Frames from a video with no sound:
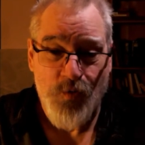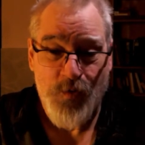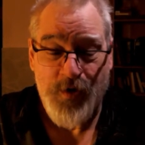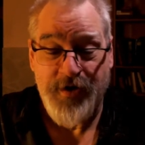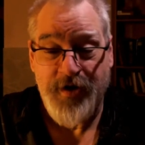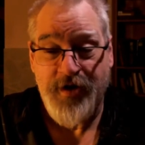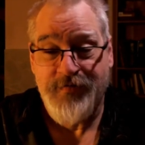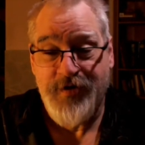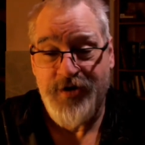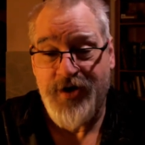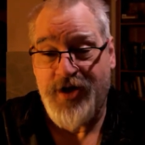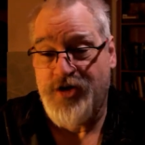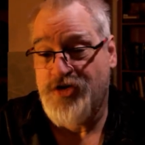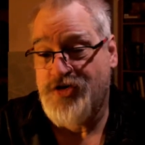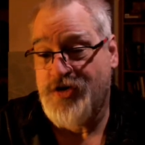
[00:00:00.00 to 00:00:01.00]
want to give out
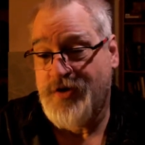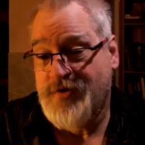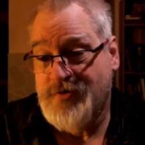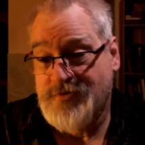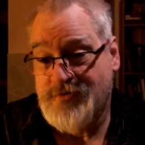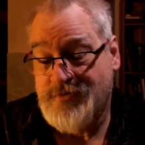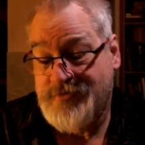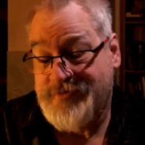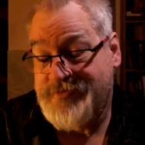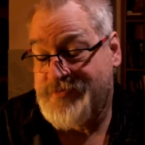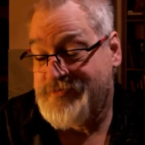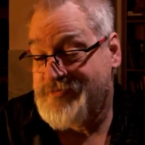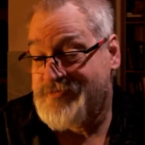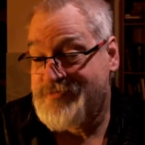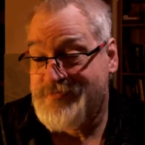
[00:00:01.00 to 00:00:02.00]
energy
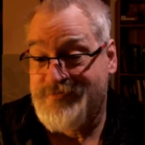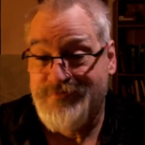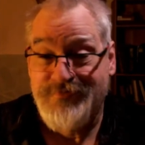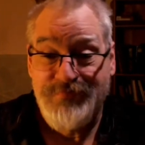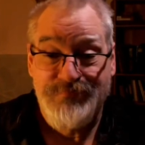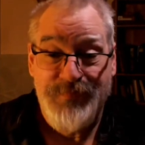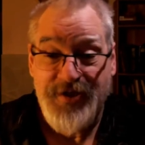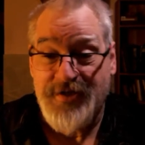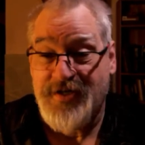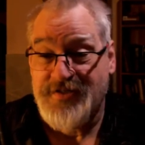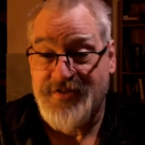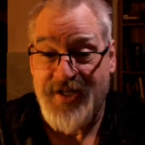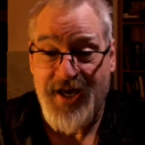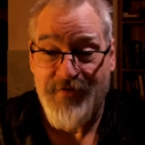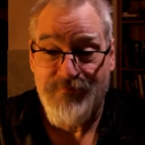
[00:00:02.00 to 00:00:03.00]
because
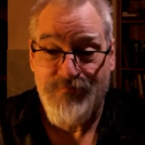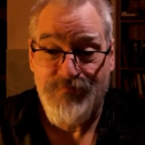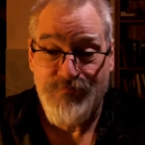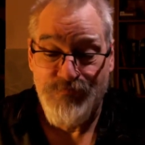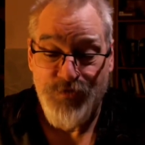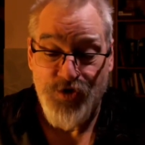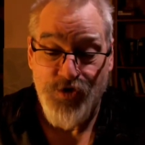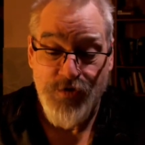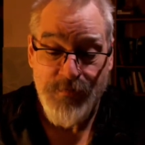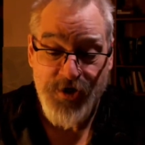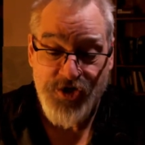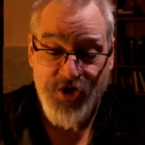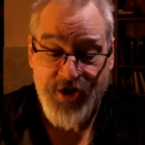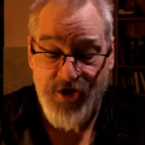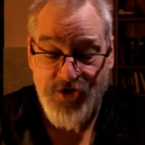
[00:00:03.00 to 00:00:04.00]
they have too
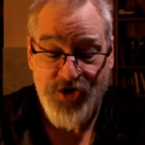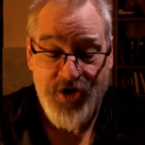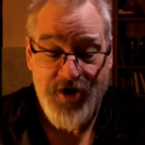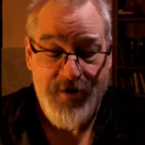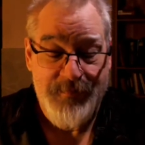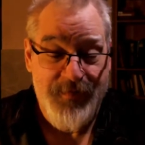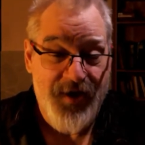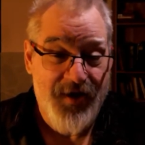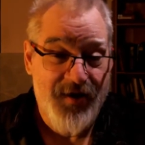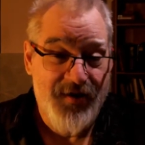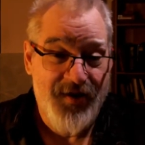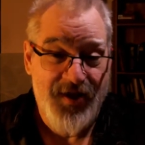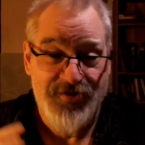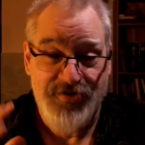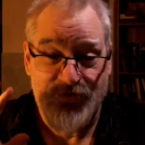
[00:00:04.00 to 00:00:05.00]
much energy coming in.
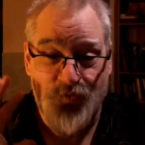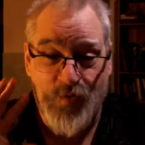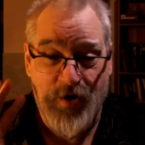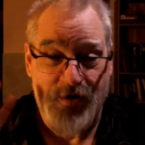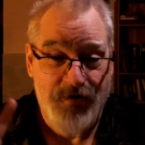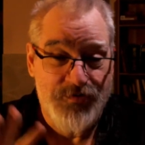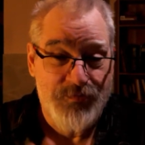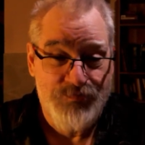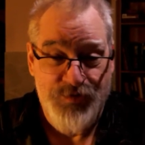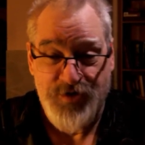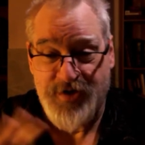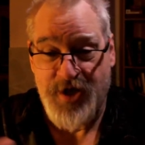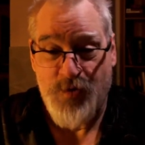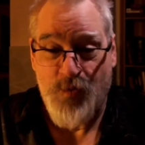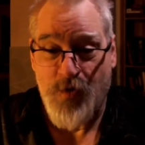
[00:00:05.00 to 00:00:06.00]
They just want to put
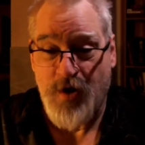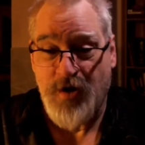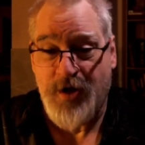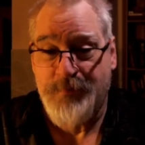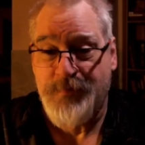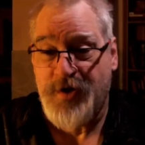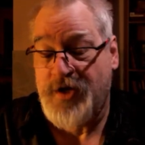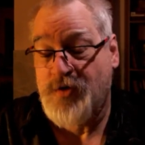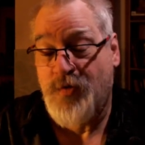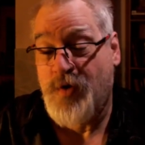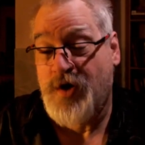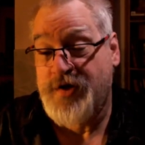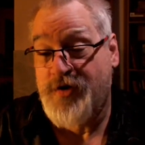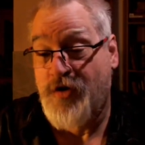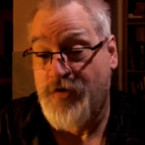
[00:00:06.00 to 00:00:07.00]
that wall up, and I don't
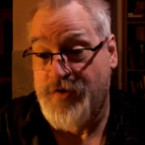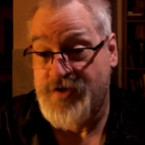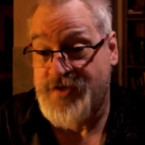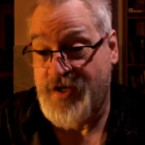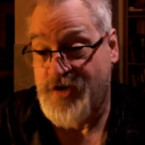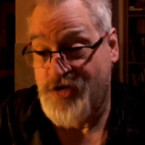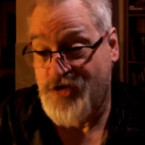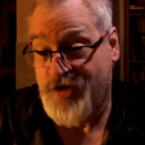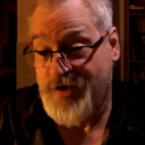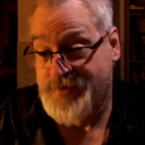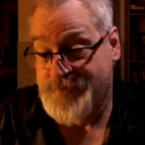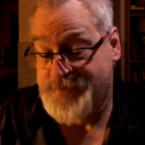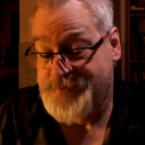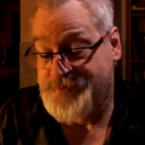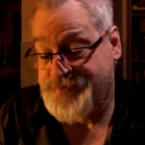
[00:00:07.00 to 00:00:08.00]
want all this energy.
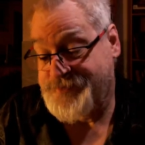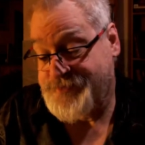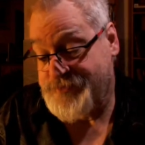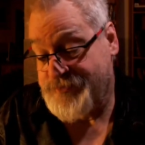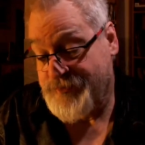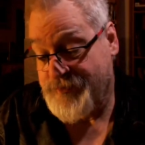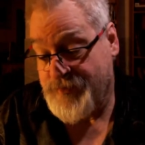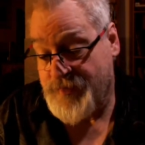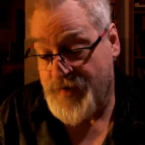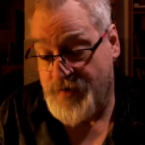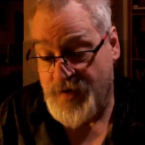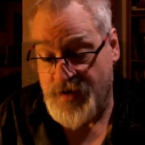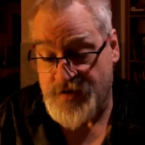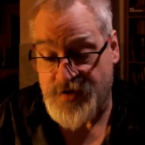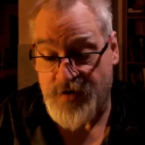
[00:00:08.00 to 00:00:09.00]

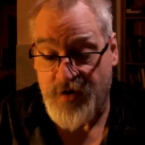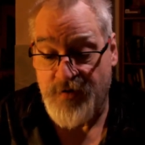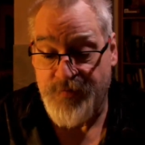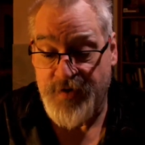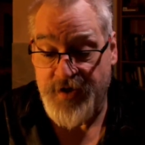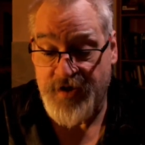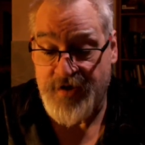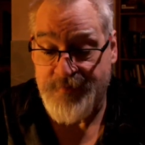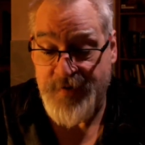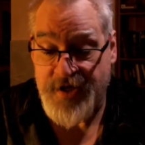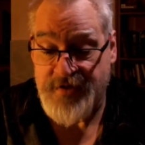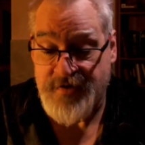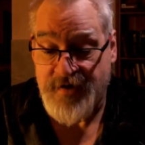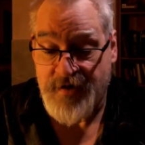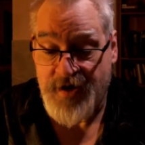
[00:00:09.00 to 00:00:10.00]
So it all really
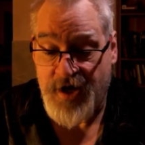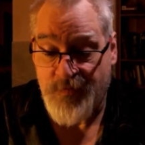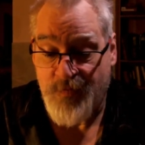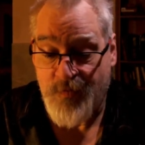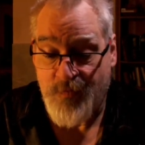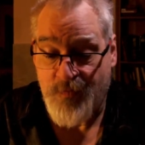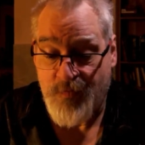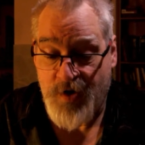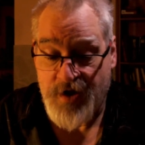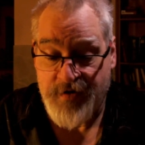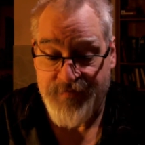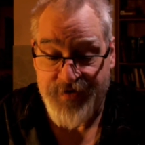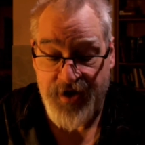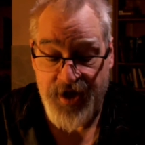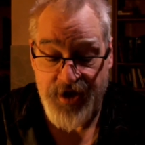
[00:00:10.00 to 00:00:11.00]
depends on how kind
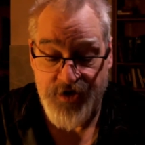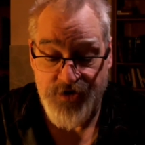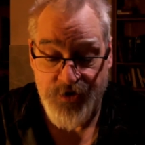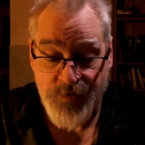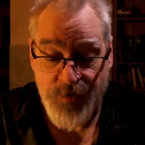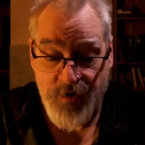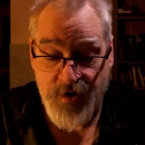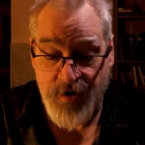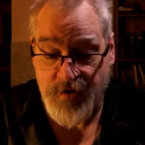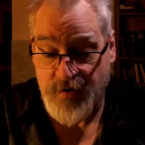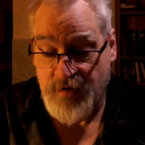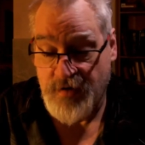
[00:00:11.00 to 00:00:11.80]
of an age you are,